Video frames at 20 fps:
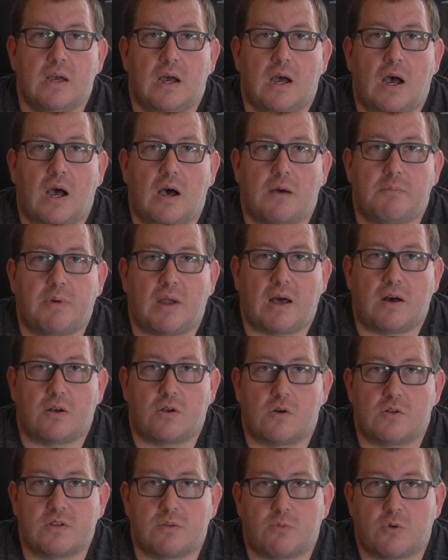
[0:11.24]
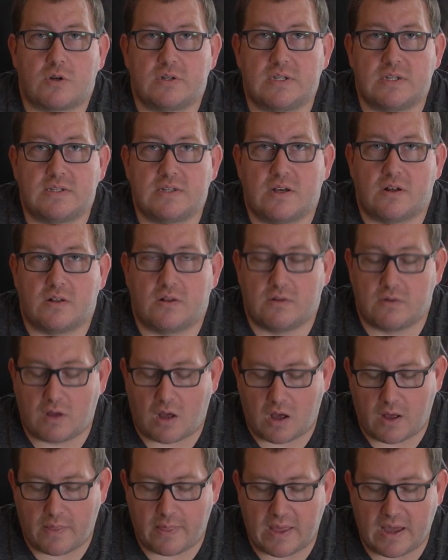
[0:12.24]
but I'll go into more detail
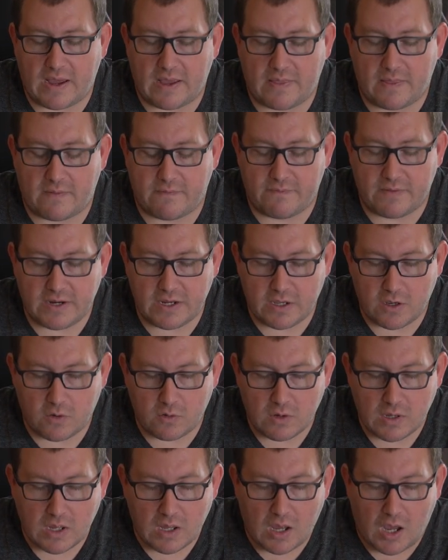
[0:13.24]
on that in the video.